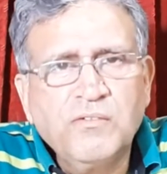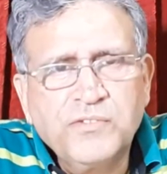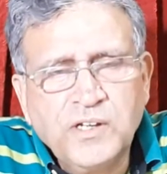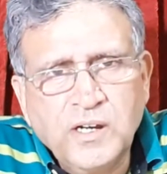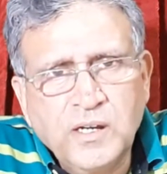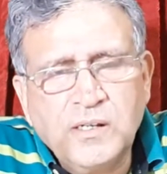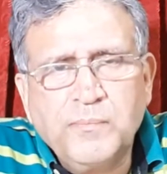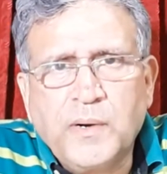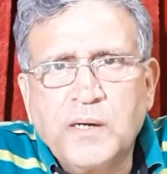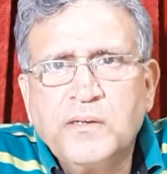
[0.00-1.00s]
the
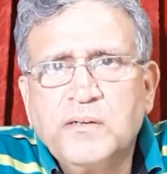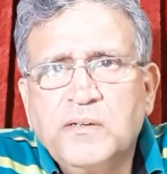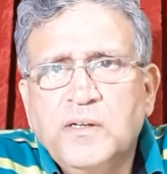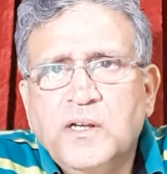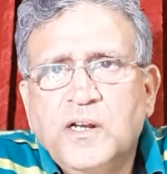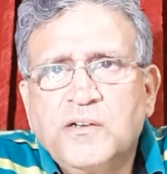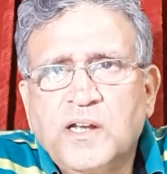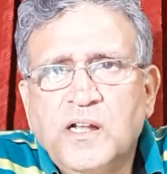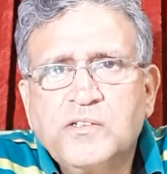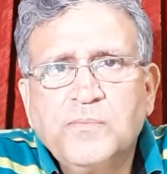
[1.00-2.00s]
departed,
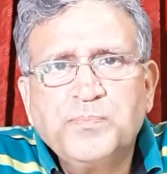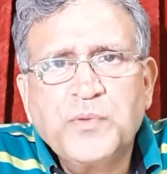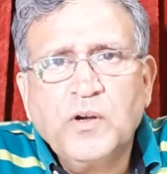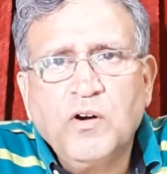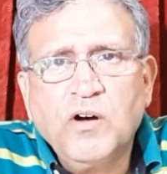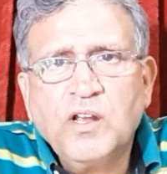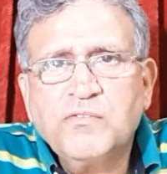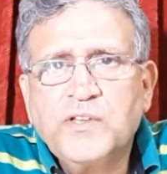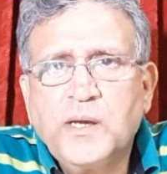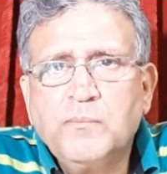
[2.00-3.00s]
tells all
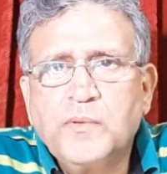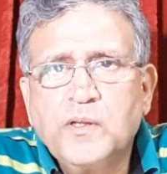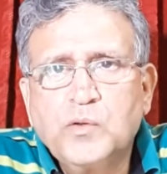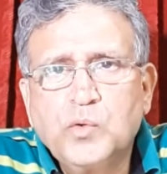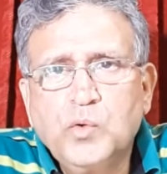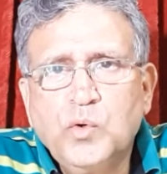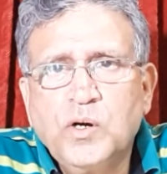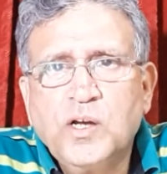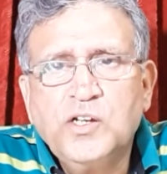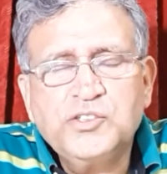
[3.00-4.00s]
of them
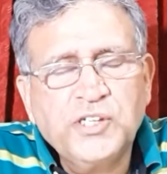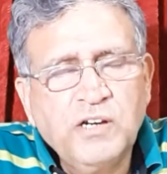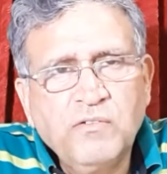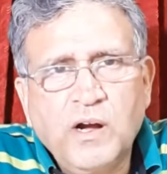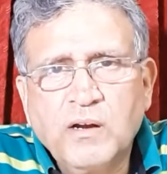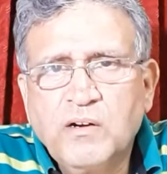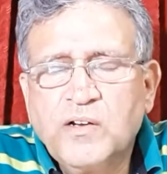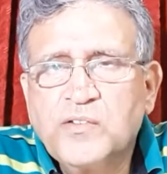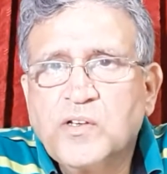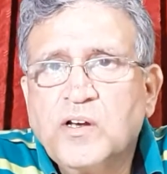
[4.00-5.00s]
through
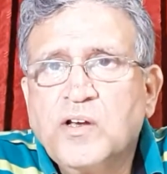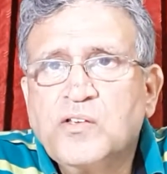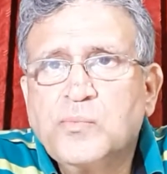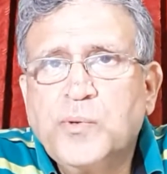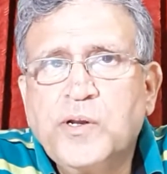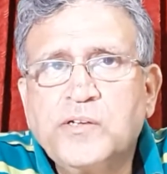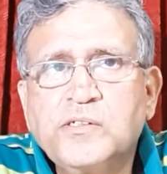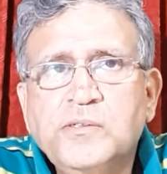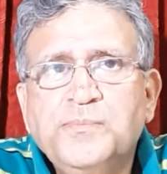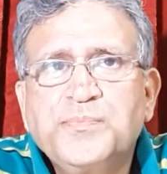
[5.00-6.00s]
Shilvankar's
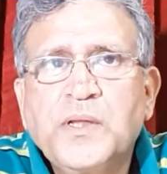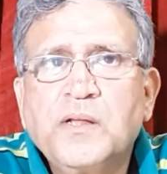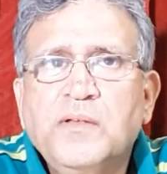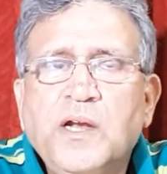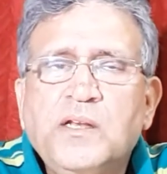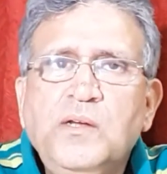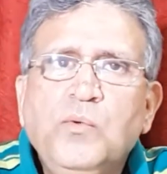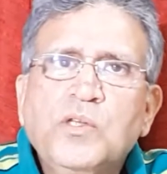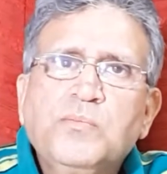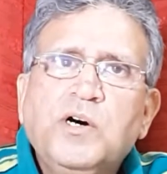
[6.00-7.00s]
spirit that he
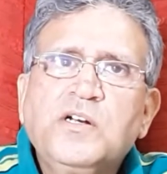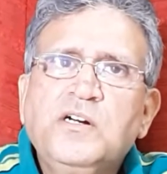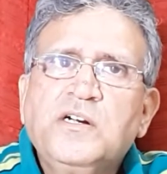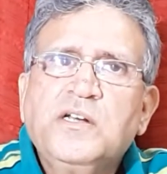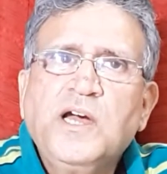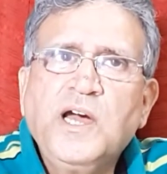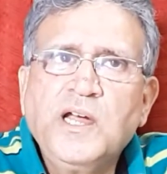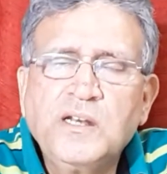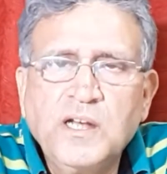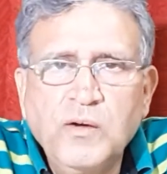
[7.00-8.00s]
was murdered
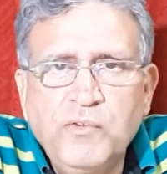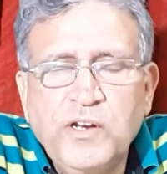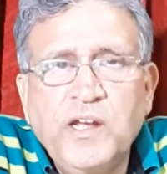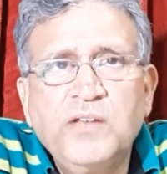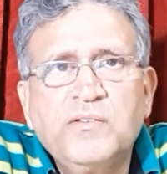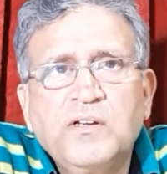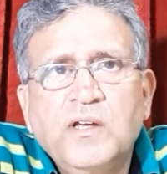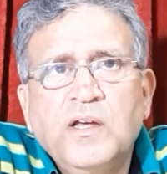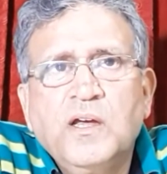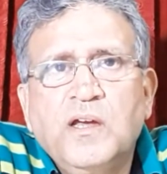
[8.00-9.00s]
and Virendh
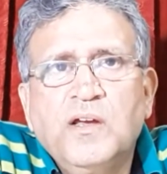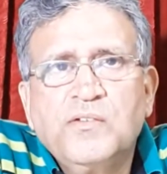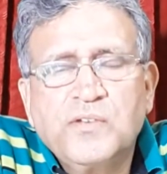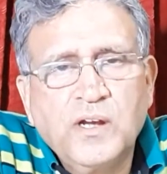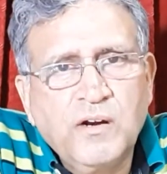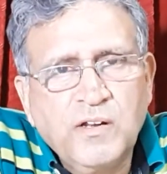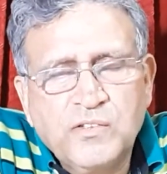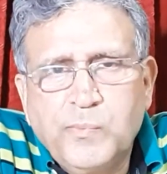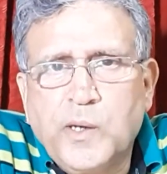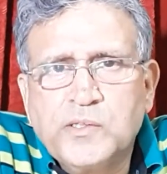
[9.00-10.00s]
is
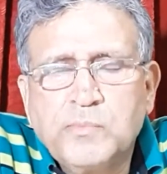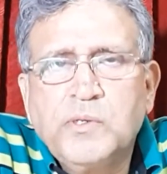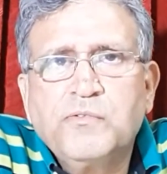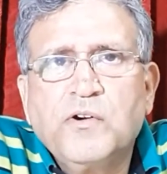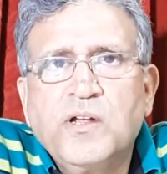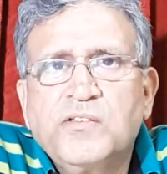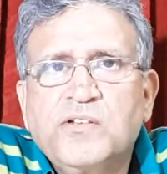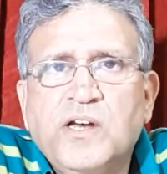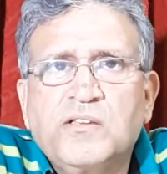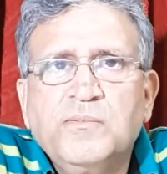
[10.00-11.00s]
responsible for his
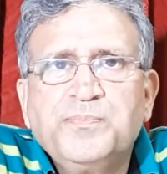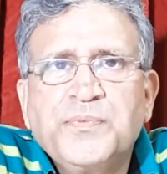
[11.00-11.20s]
death.